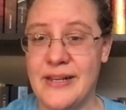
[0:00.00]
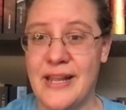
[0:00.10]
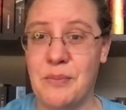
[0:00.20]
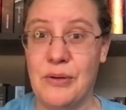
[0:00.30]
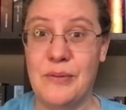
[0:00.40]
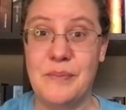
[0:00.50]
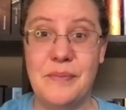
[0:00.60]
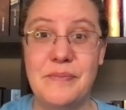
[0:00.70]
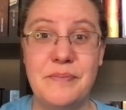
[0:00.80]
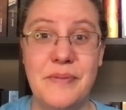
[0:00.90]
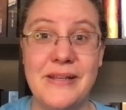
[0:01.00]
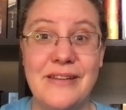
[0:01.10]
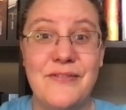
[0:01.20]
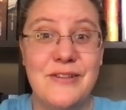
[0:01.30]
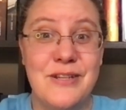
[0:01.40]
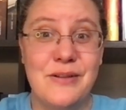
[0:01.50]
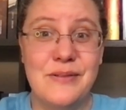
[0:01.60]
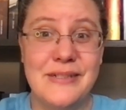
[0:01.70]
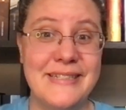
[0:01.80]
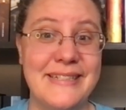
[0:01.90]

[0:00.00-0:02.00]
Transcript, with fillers: in April. But if you do,